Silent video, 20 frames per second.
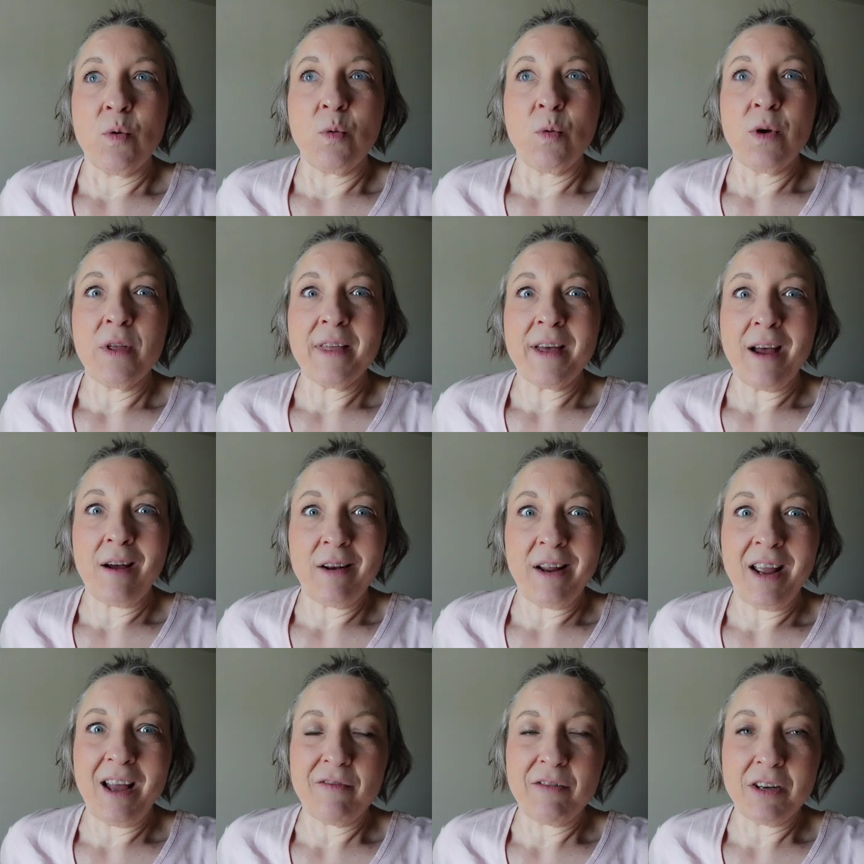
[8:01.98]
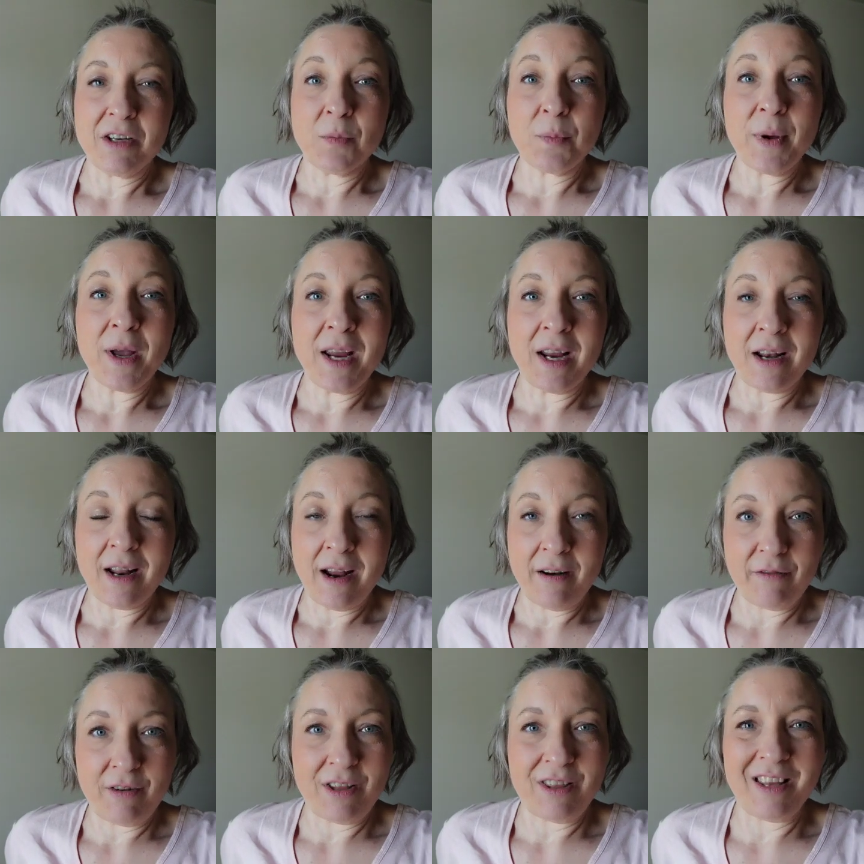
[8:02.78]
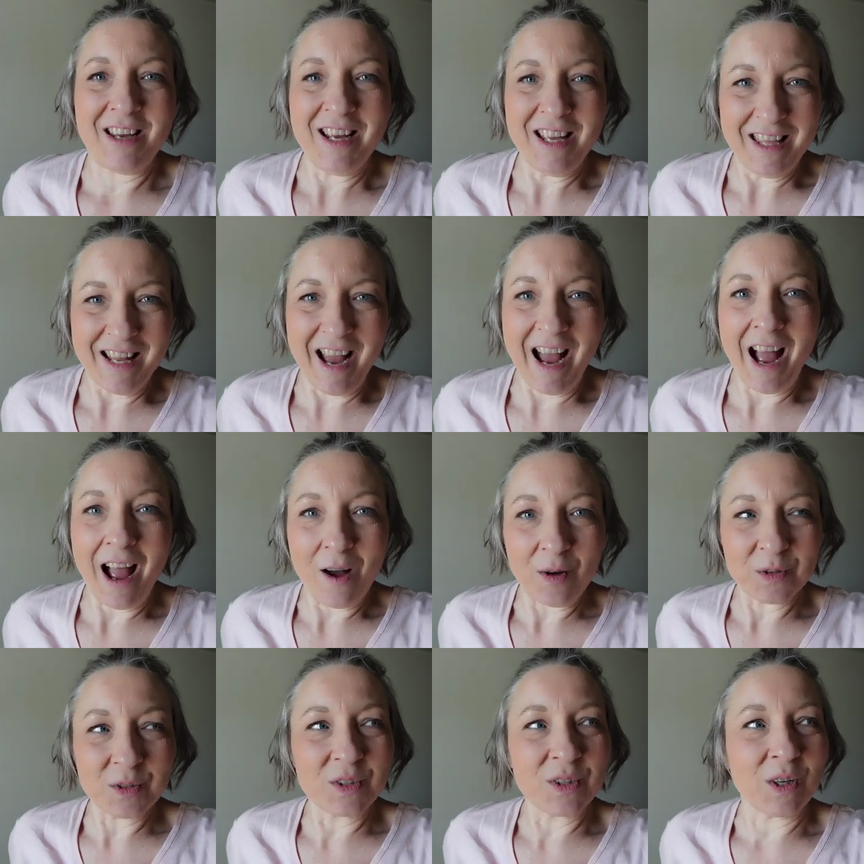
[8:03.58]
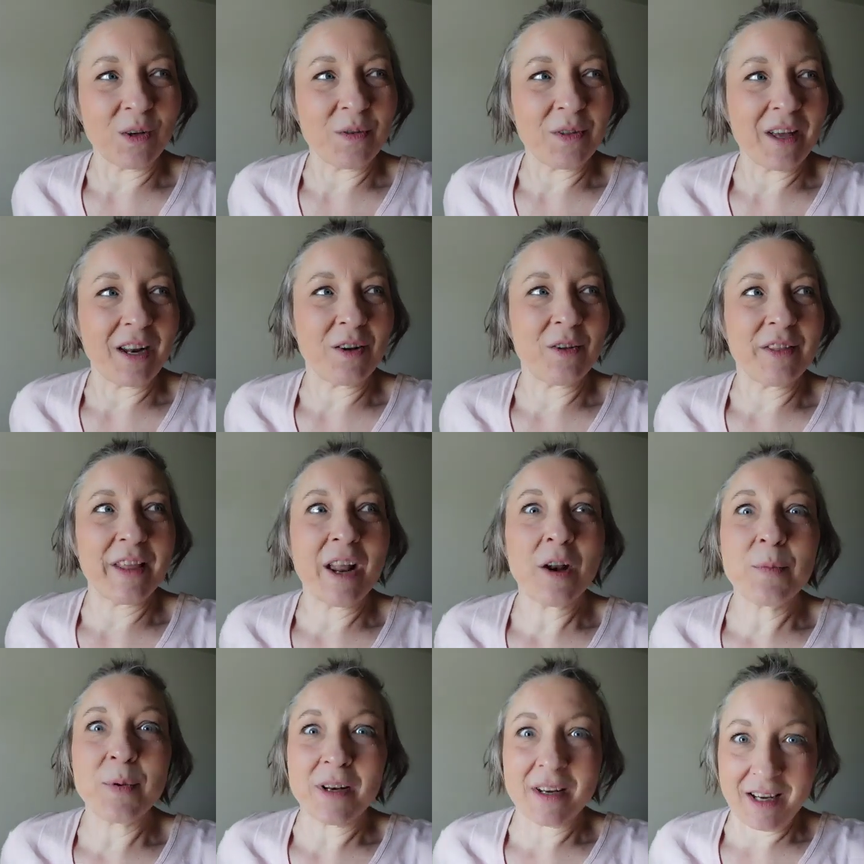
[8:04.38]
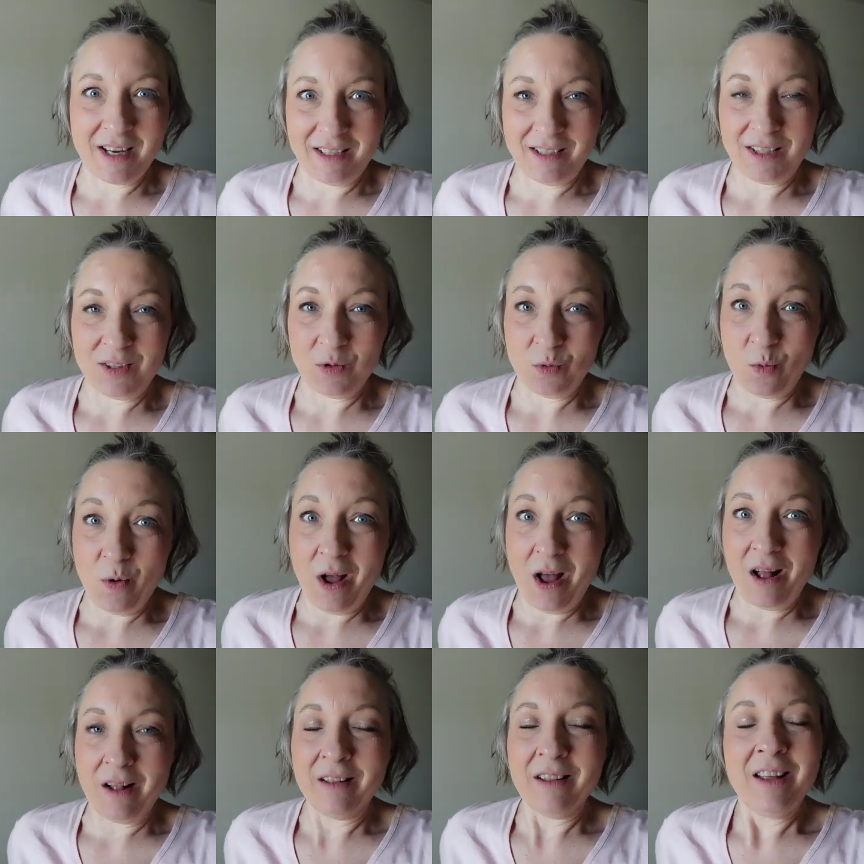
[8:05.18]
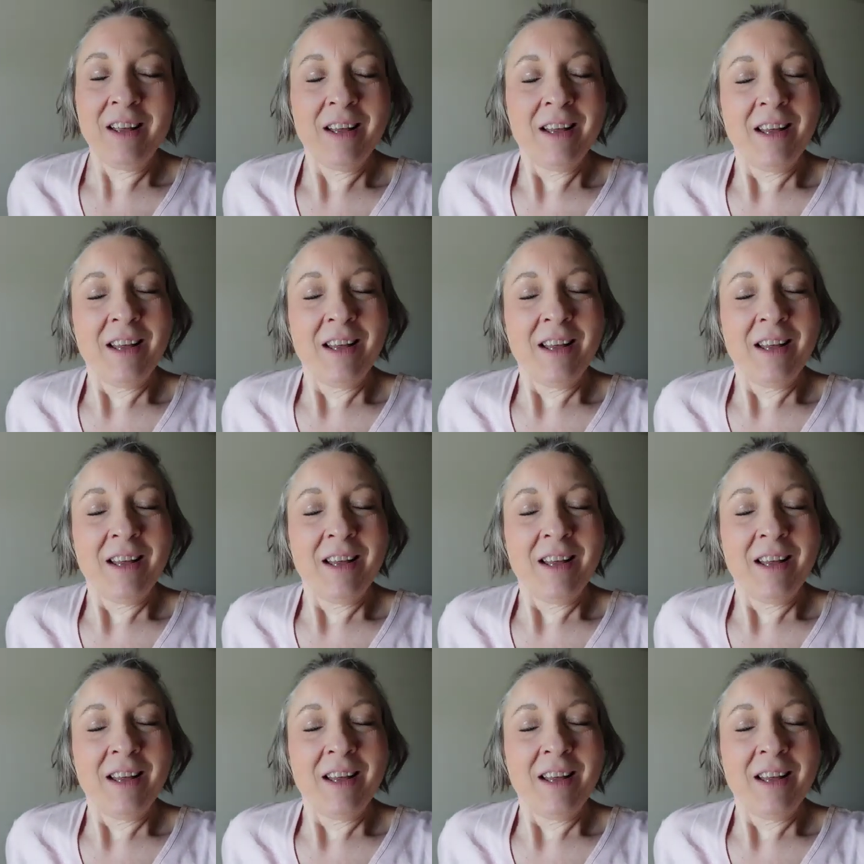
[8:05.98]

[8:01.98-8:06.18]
without having to paint everything in the house. So that'll be nice as well.